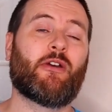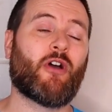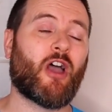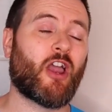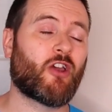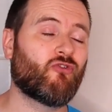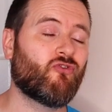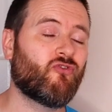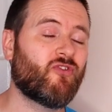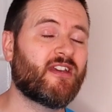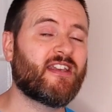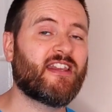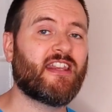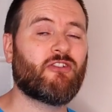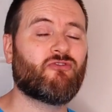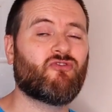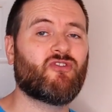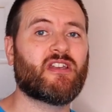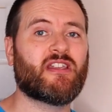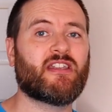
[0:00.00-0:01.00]
I really,
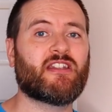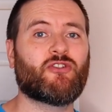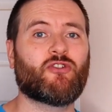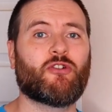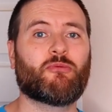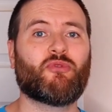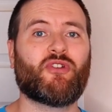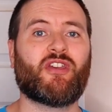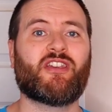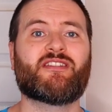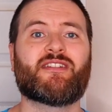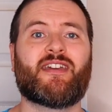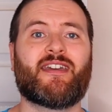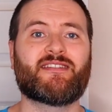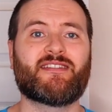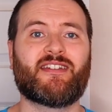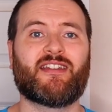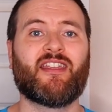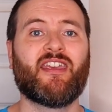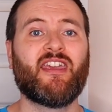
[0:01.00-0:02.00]
really do appreciate
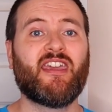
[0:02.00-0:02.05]
it,